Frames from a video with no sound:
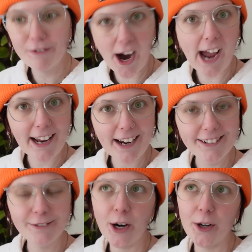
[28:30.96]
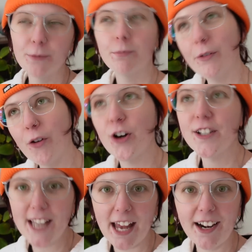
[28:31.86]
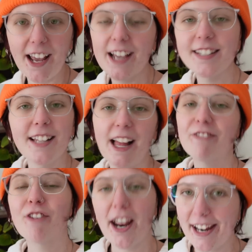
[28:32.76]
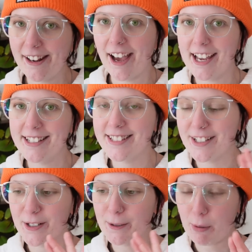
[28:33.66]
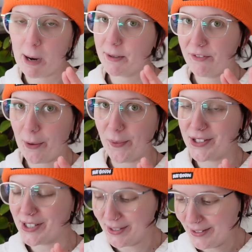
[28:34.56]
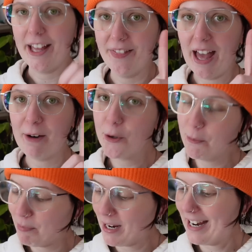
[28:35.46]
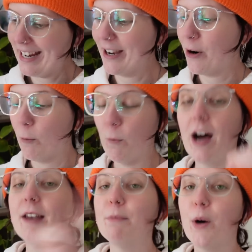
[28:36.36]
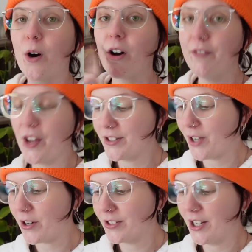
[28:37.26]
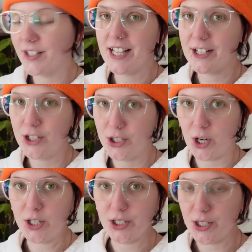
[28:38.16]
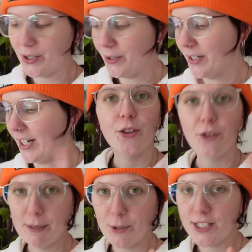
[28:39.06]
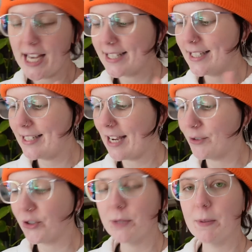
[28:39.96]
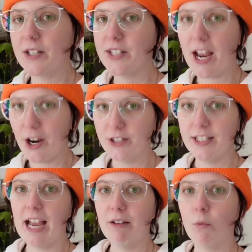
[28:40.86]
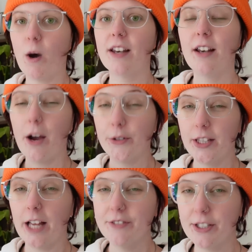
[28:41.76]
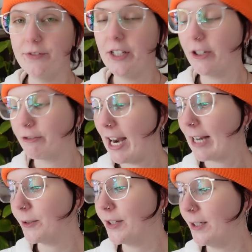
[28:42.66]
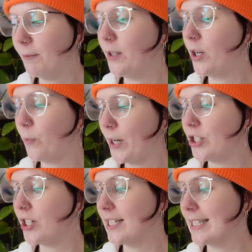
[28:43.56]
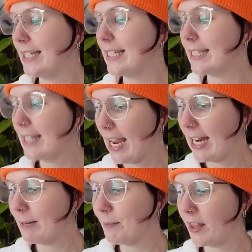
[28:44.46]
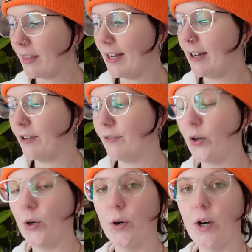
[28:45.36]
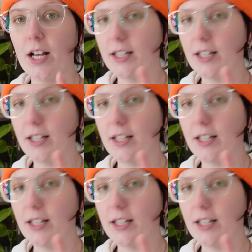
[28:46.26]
Friday. Well, before Saturday. I still have Friday night to prep if I want to. And that will be 1 more of those Octos I just showed you, 3 more Tassie Devils because I only have 1 and I would love to fill a rack with them, which is the same thing for a